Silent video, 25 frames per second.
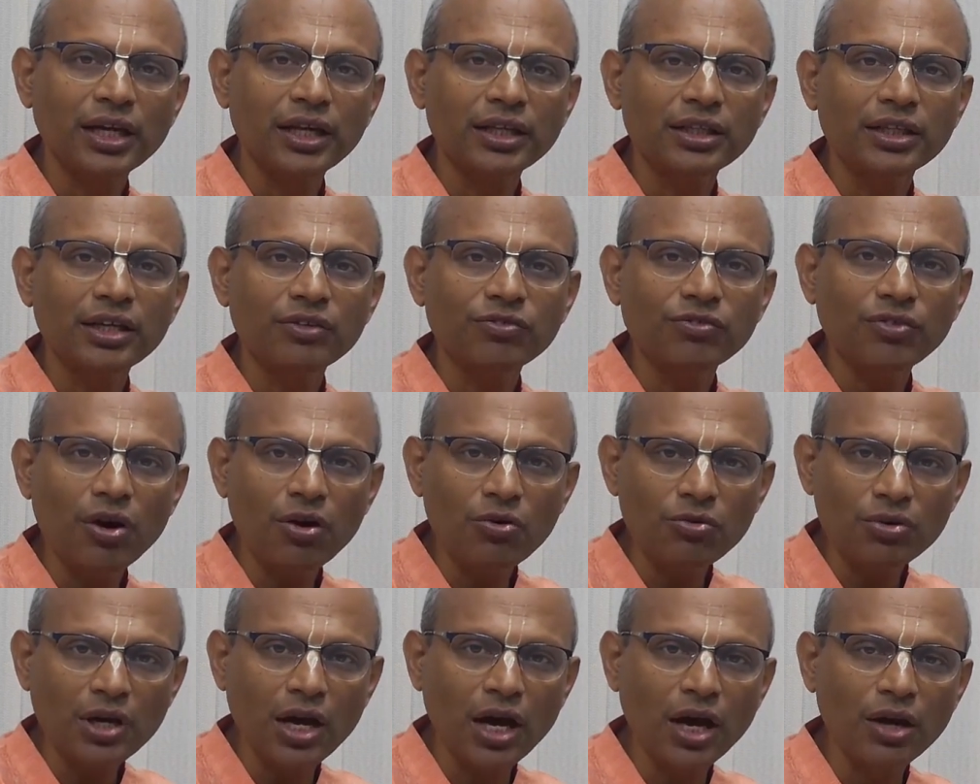And they
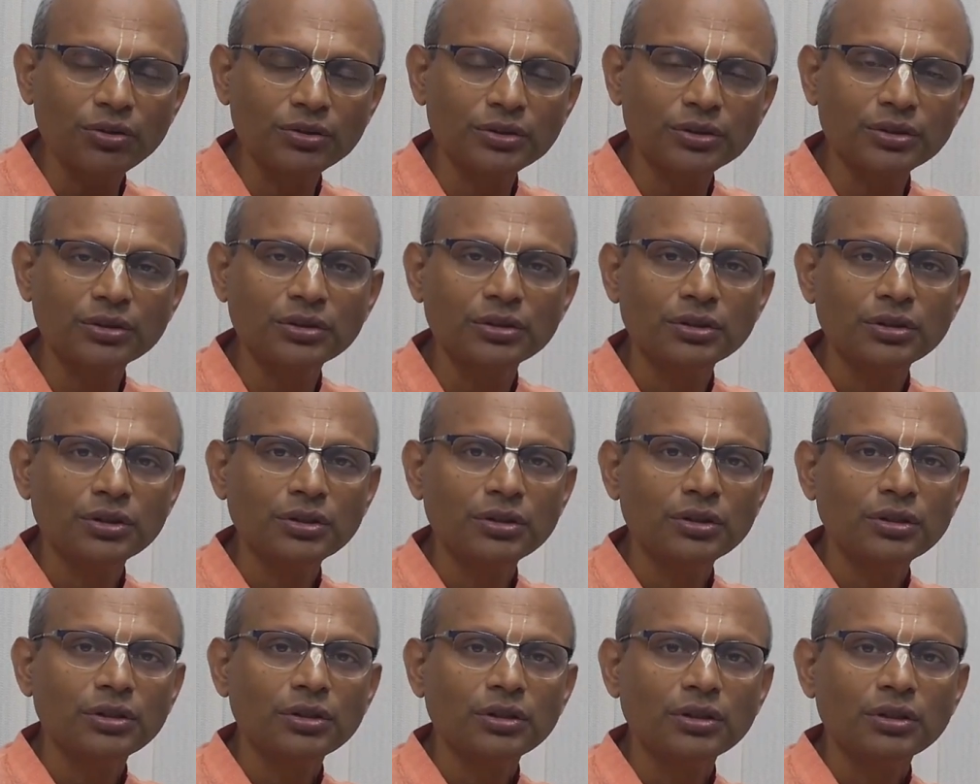found out
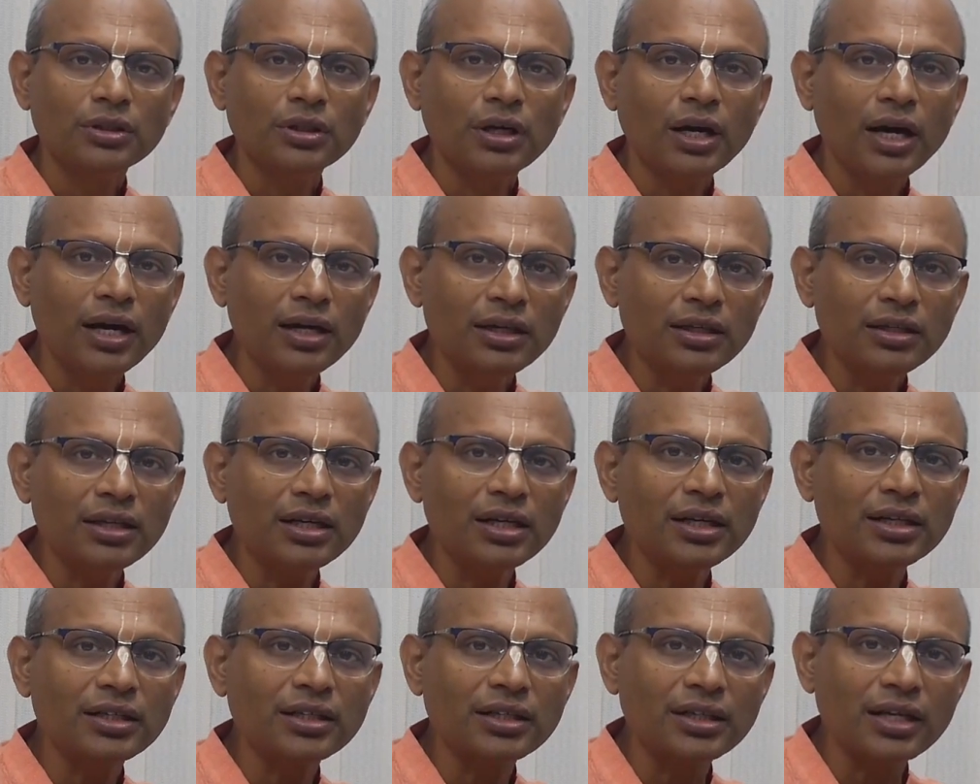
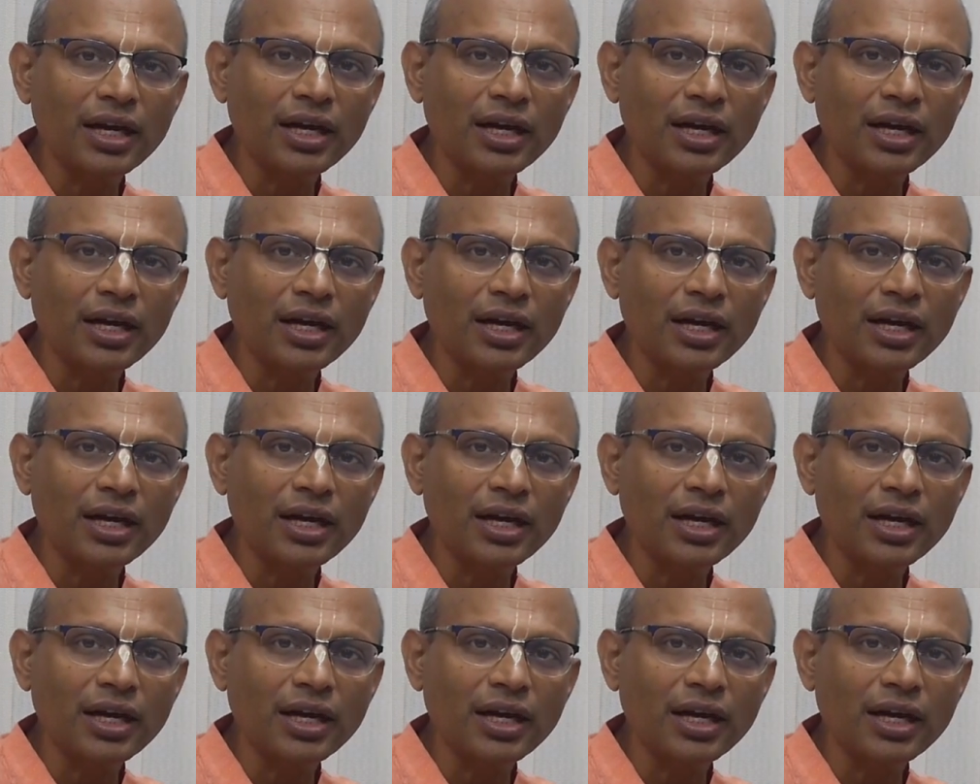100